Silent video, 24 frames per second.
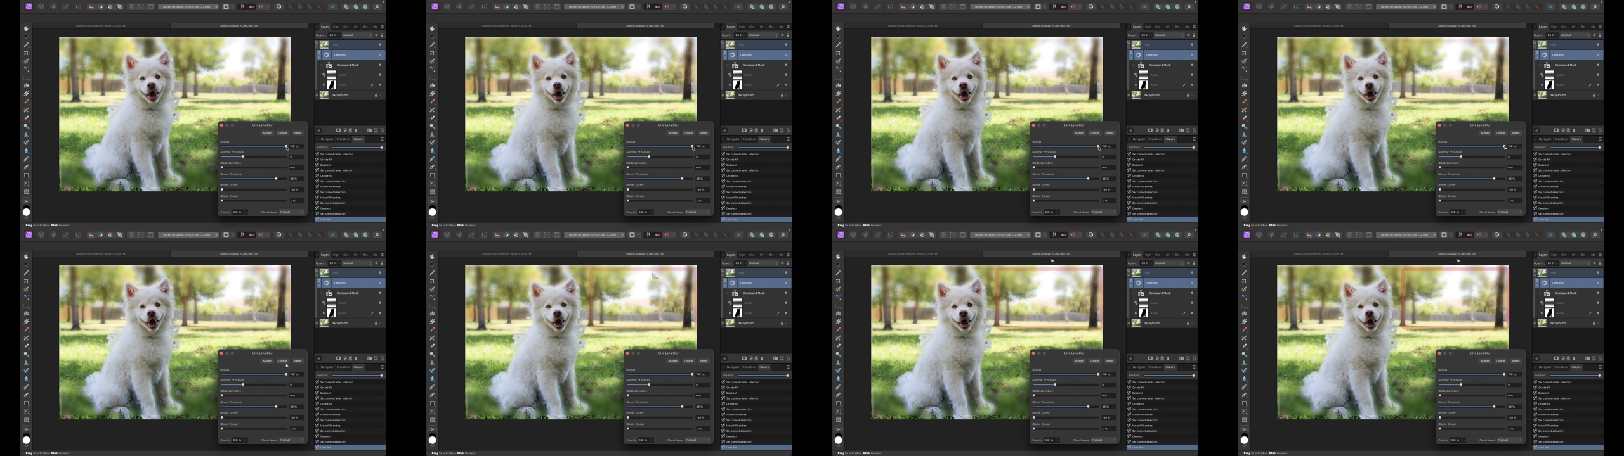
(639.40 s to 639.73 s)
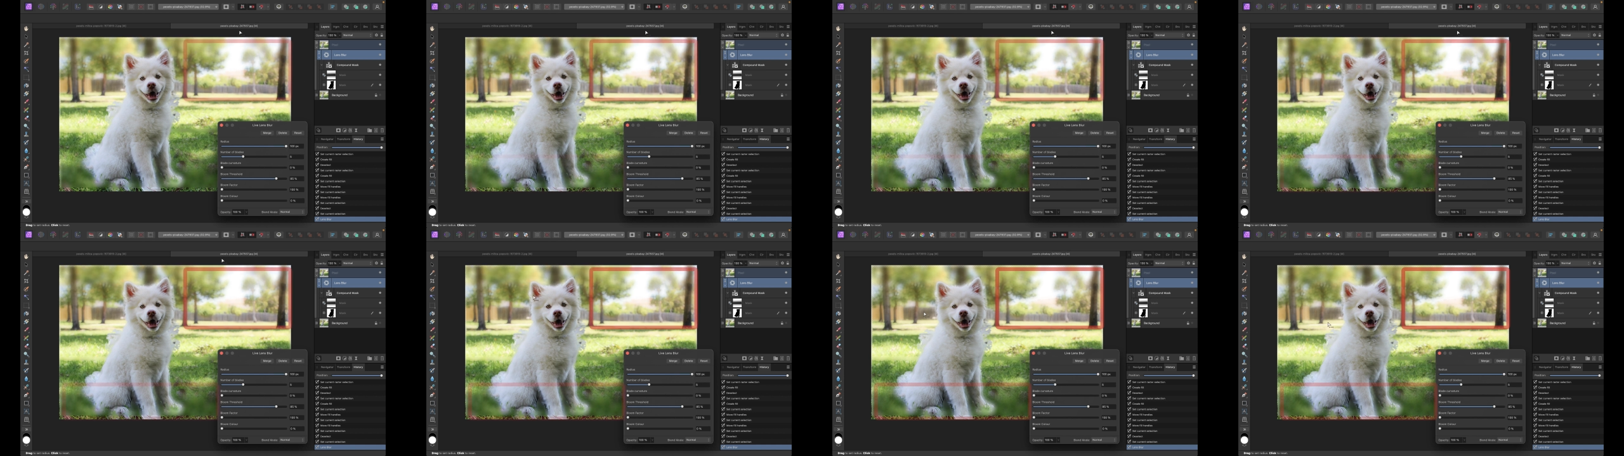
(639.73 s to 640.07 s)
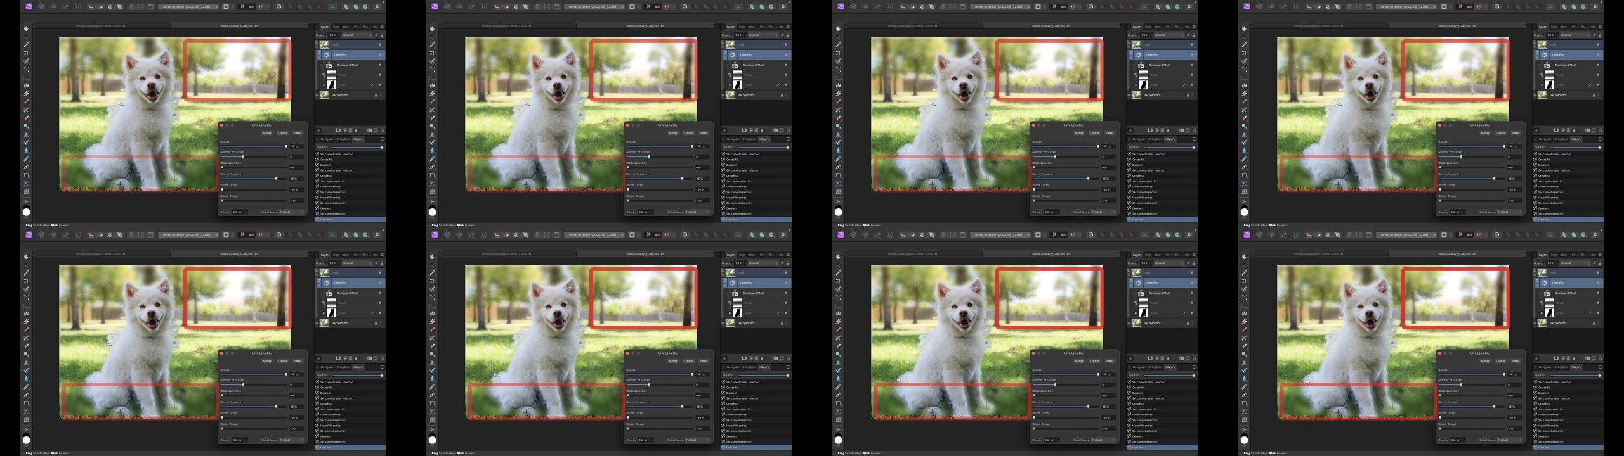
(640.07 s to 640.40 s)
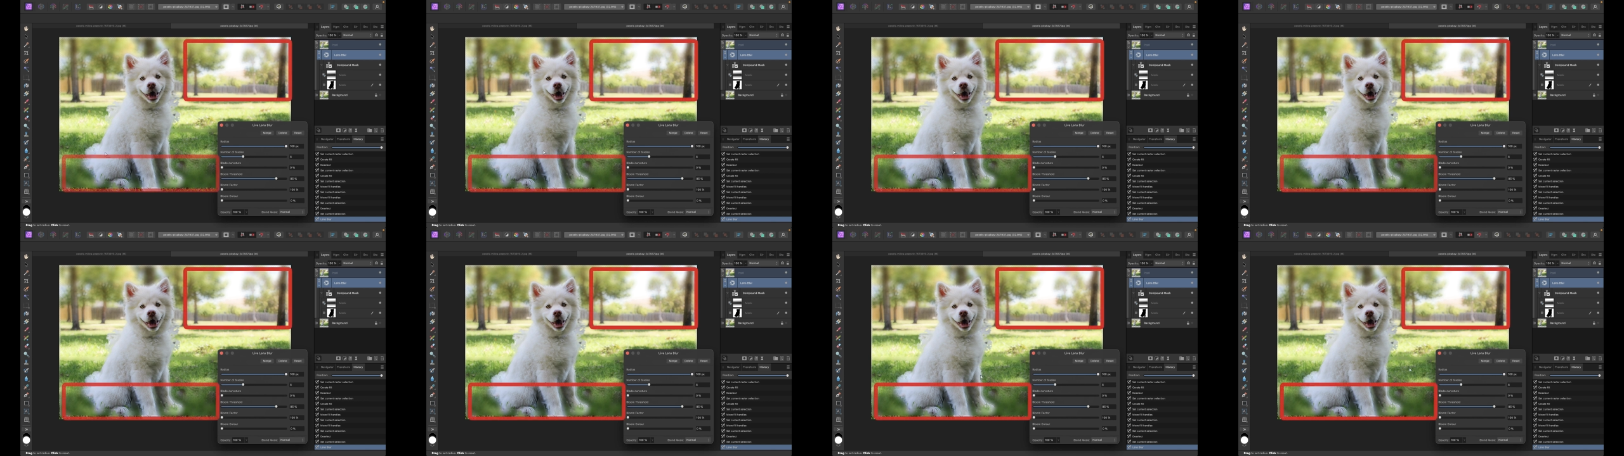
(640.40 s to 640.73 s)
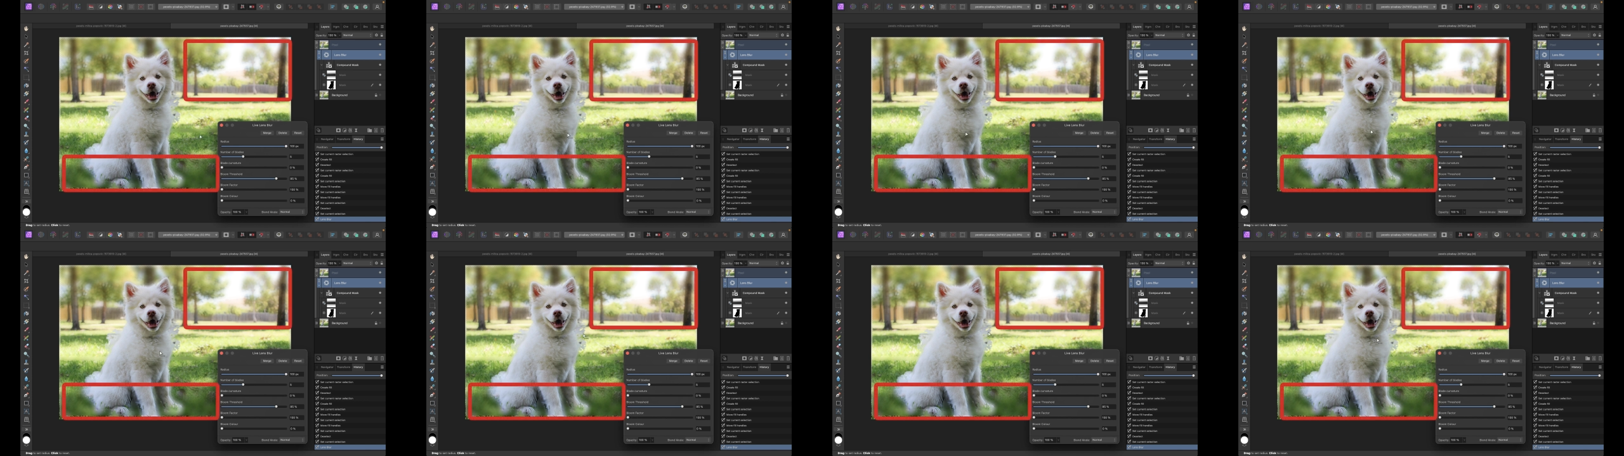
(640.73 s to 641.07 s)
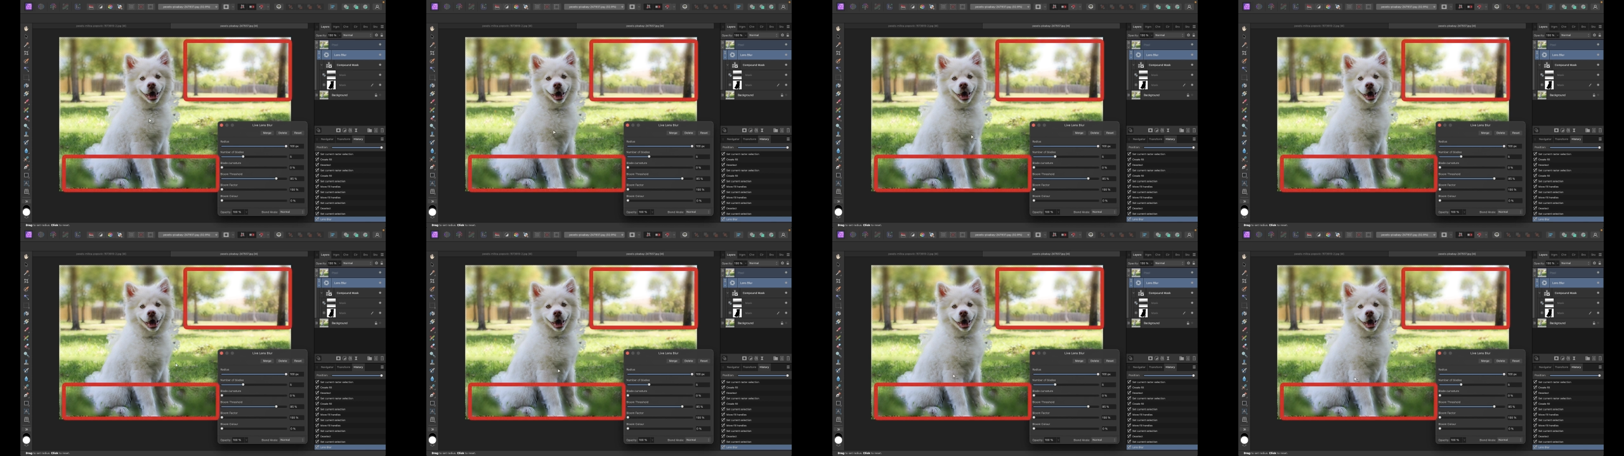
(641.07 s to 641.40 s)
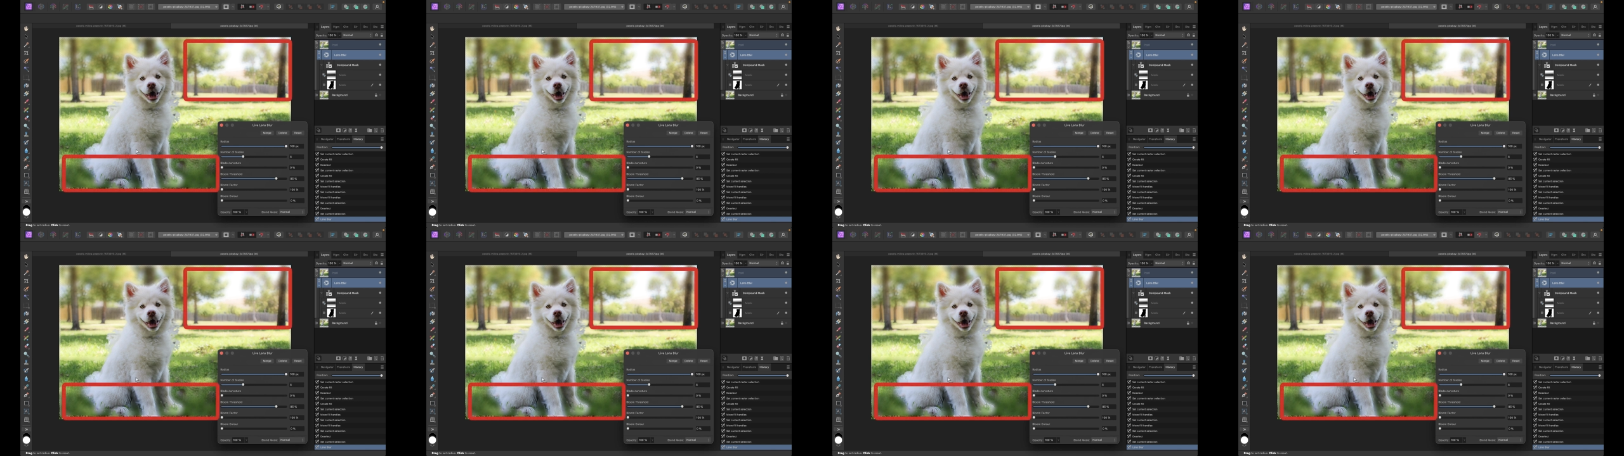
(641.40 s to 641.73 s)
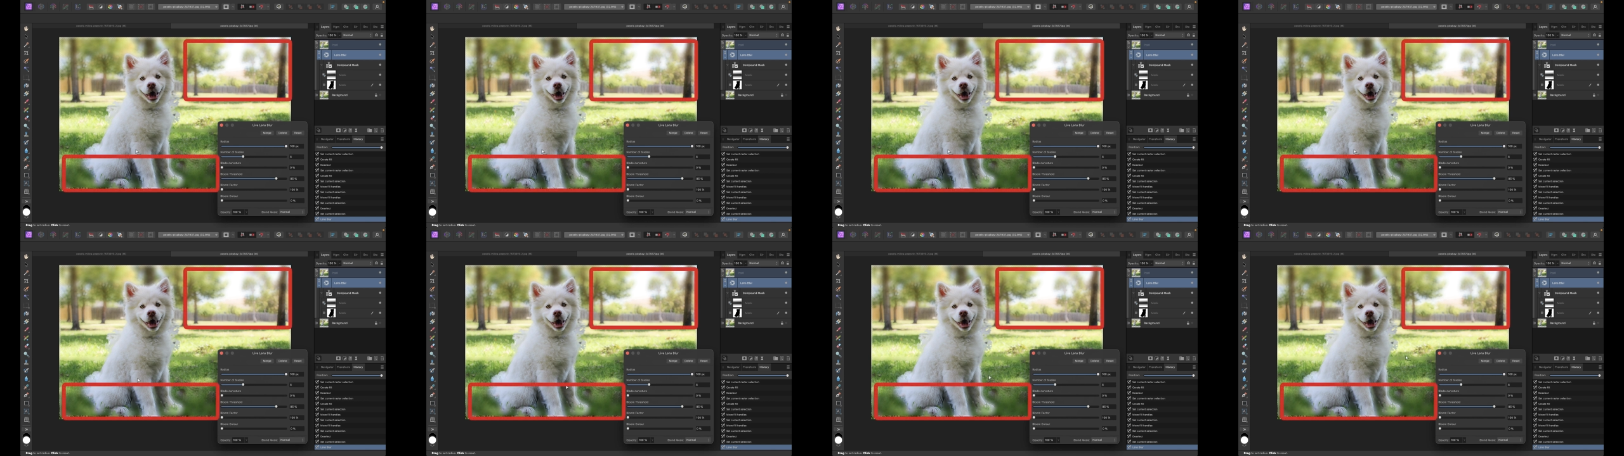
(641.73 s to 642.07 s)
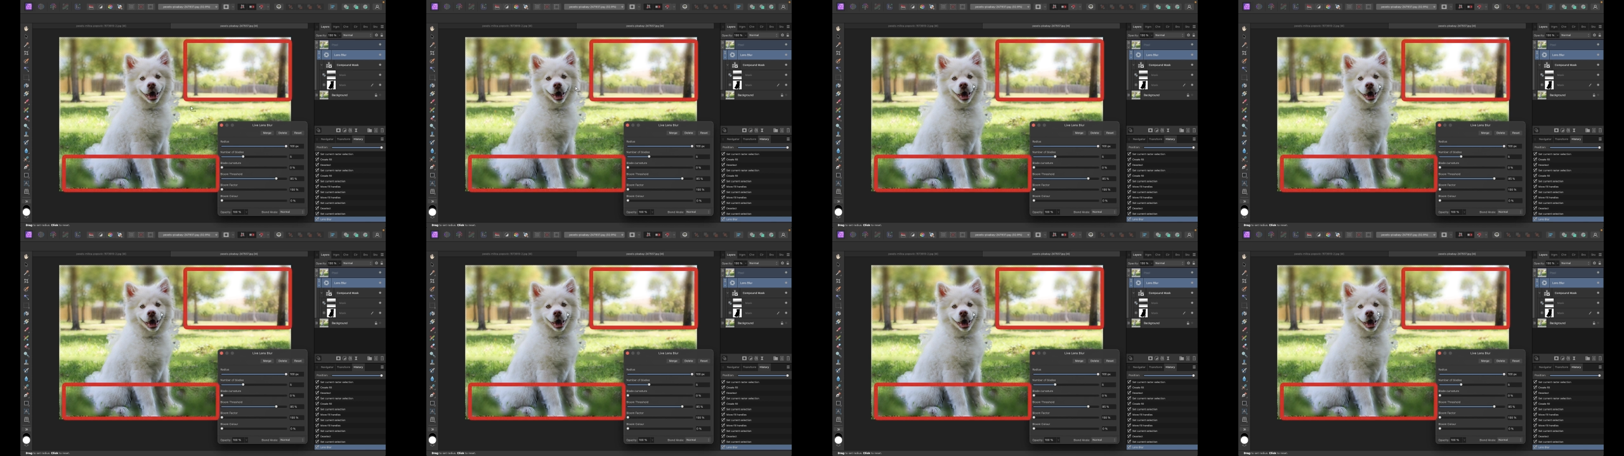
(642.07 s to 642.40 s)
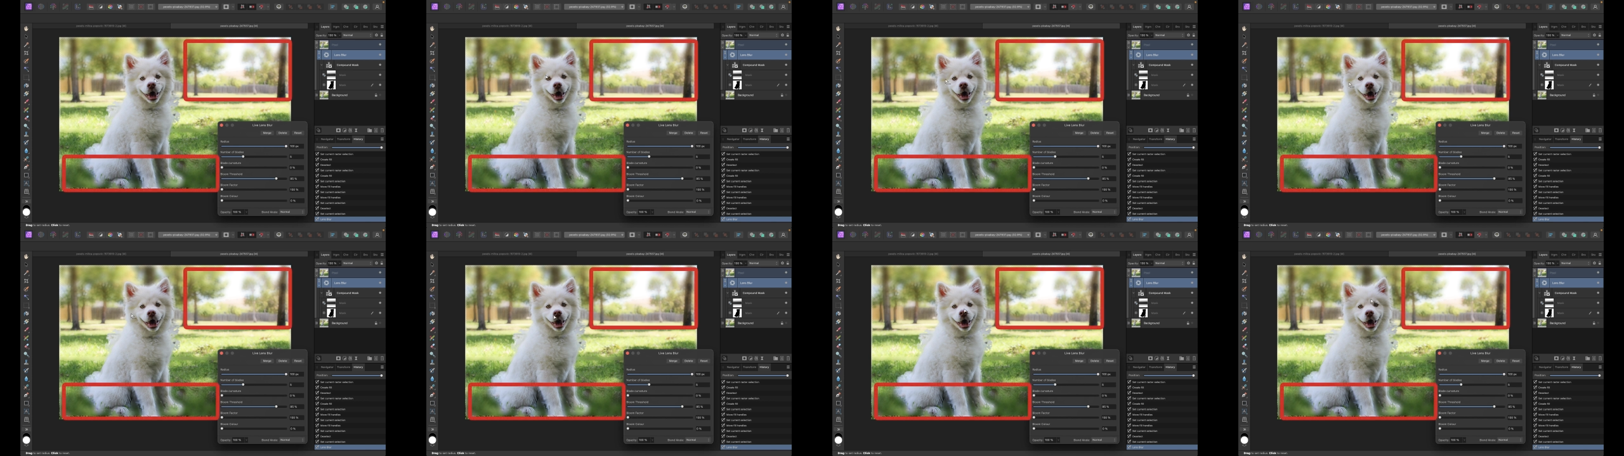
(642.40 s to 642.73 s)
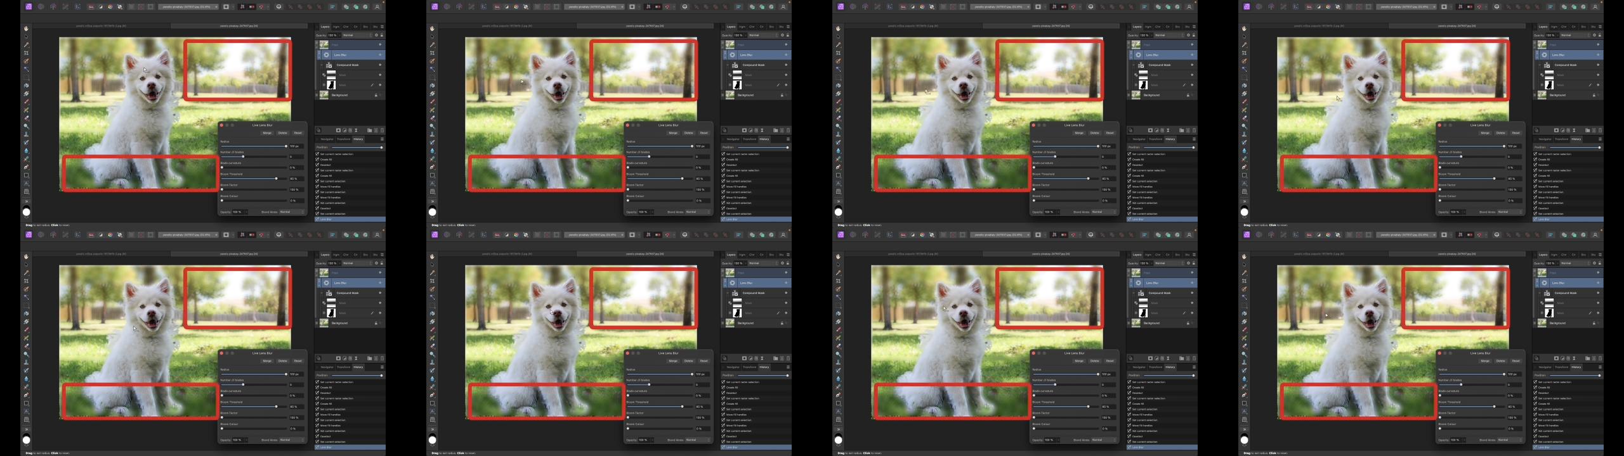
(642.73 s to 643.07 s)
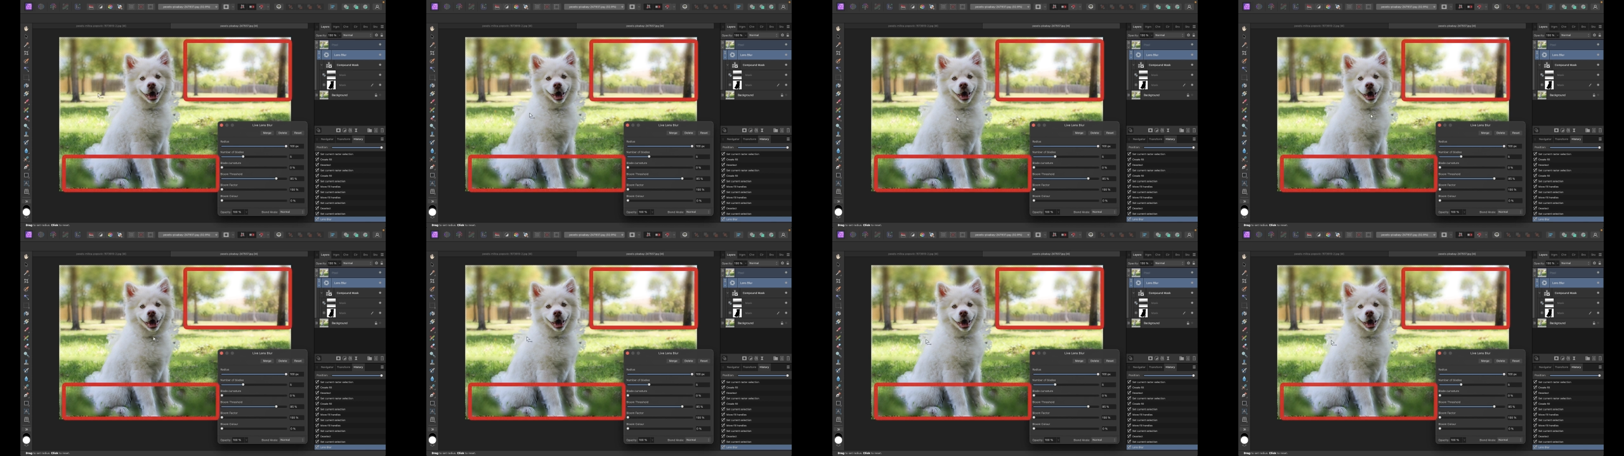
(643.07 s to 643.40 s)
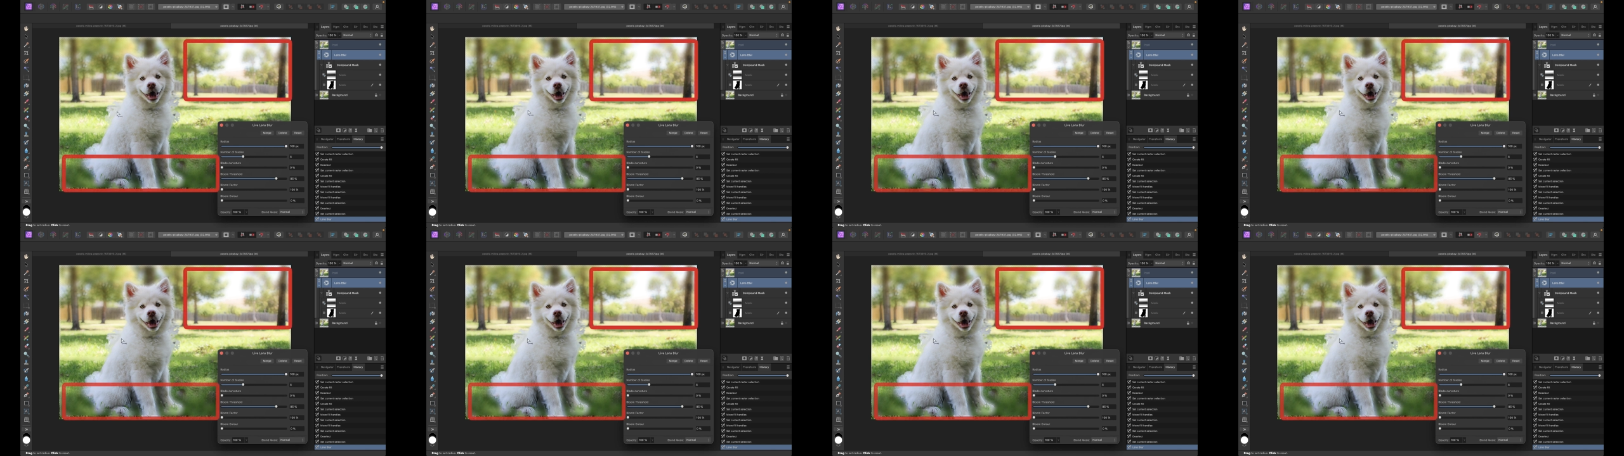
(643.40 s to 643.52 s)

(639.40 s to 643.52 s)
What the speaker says: (no speaker visible)